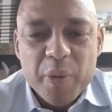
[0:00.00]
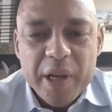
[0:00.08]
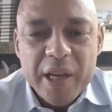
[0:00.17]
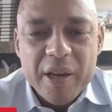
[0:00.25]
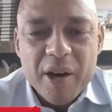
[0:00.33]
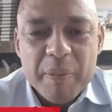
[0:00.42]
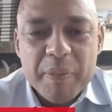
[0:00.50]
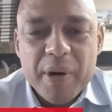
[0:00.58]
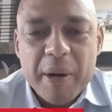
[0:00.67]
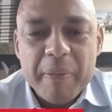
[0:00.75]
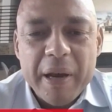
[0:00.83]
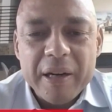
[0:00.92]
We are
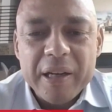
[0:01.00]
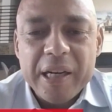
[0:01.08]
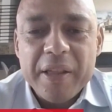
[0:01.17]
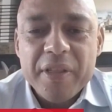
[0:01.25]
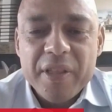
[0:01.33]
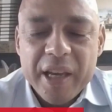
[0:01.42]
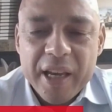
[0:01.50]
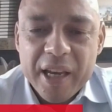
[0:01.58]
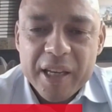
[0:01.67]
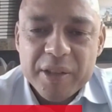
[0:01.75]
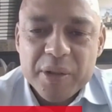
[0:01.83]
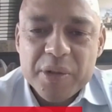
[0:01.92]
primarily
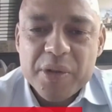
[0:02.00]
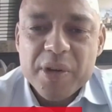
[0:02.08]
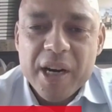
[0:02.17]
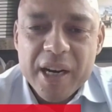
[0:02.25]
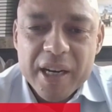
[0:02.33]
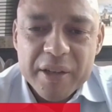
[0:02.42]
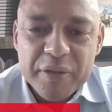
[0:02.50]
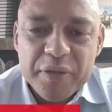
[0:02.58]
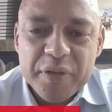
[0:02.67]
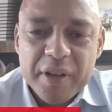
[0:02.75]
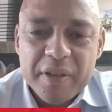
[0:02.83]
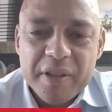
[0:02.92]
there to drive
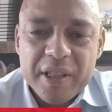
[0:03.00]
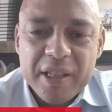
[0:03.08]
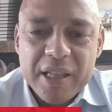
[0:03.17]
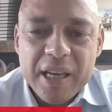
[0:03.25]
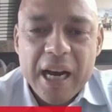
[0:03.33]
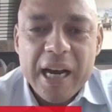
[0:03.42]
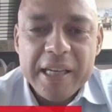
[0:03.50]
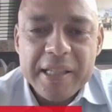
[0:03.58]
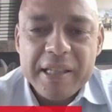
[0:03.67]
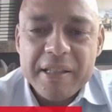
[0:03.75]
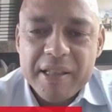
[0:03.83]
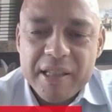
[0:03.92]
the
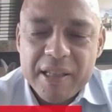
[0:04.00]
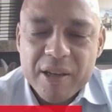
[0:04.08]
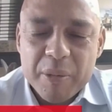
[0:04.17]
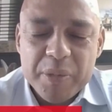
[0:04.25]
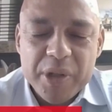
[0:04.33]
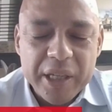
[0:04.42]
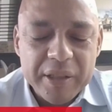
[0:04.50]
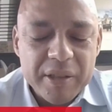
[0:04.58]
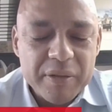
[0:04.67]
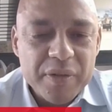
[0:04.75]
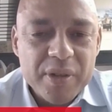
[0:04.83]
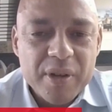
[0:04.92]
ICT
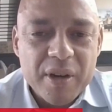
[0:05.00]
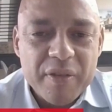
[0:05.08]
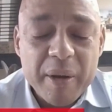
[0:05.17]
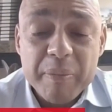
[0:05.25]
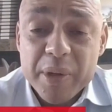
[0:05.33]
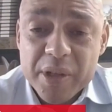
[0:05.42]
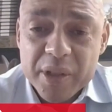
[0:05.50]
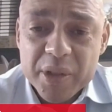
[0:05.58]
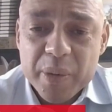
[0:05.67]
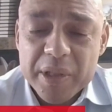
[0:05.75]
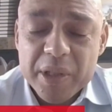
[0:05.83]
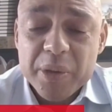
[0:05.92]
objectives of
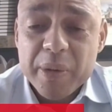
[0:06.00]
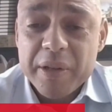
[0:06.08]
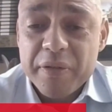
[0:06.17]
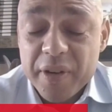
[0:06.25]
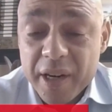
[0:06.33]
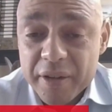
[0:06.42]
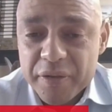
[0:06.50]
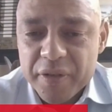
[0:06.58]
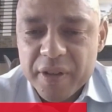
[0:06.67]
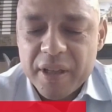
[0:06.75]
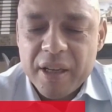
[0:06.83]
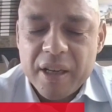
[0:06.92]
Ambition 2025.